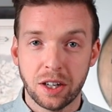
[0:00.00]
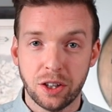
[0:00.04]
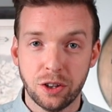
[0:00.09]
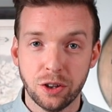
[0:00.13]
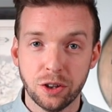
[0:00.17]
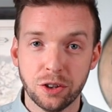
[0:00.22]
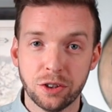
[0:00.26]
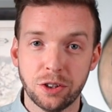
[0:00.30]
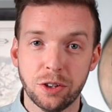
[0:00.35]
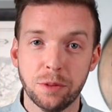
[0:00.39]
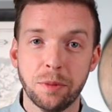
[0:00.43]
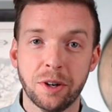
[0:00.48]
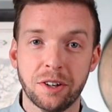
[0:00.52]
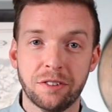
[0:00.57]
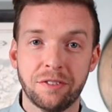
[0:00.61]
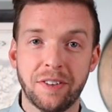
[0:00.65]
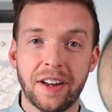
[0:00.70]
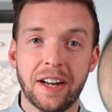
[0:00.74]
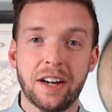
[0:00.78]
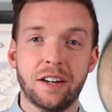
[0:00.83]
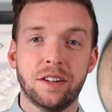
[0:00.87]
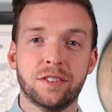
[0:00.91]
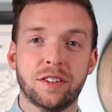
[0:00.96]
Gordon
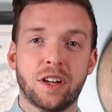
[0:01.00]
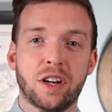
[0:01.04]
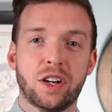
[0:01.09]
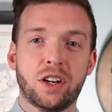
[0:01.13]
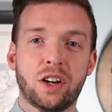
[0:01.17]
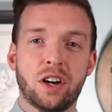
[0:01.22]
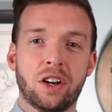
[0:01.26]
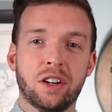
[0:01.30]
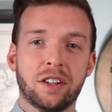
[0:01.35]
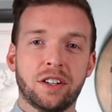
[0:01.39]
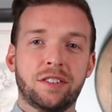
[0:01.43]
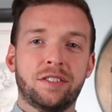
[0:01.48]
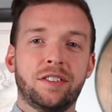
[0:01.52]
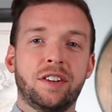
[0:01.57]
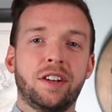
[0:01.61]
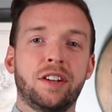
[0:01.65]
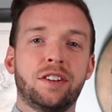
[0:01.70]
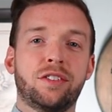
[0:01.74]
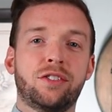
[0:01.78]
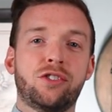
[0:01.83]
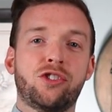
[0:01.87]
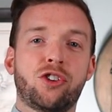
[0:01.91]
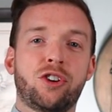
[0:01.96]
MacPhail's
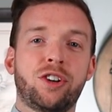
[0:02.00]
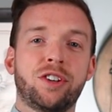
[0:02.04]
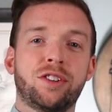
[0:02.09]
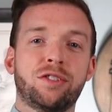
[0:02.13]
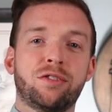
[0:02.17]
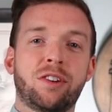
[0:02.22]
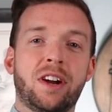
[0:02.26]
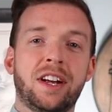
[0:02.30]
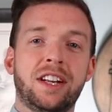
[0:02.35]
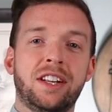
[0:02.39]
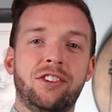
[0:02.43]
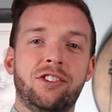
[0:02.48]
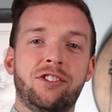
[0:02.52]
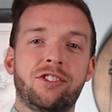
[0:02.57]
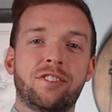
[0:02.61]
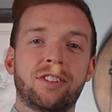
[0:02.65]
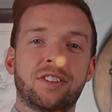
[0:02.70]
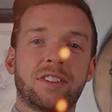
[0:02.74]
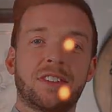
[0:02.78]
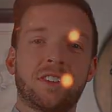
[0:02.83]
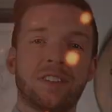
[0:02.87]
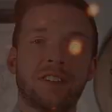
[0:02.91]
Connoisseur's Choice range.